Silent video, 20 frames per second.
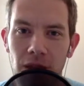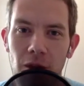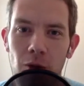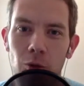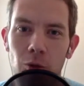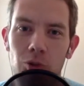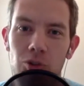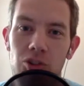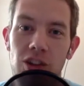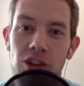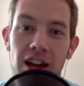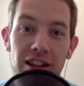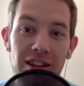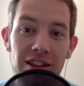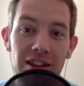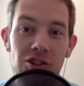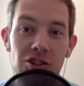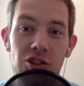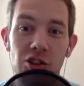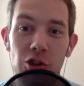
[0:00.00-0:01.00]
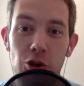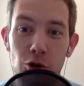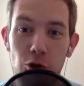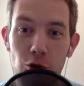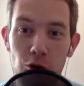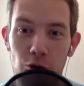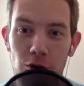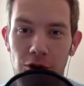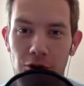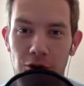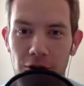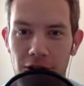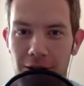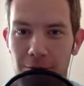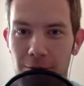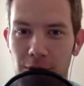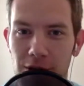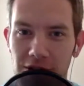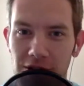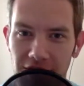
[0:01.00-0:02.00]
We'll challenge you to create
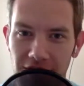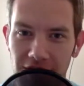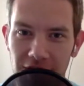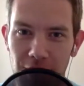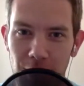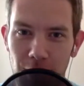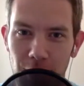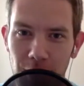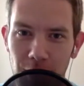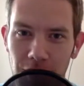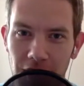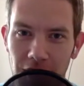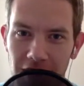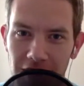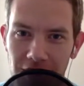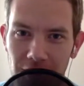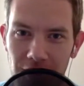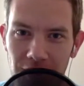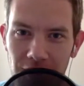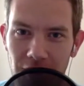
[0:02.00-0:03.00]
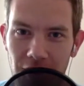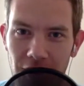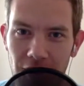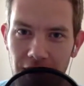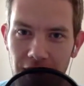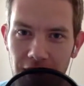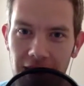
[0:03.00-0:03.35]
ambitious goals as you start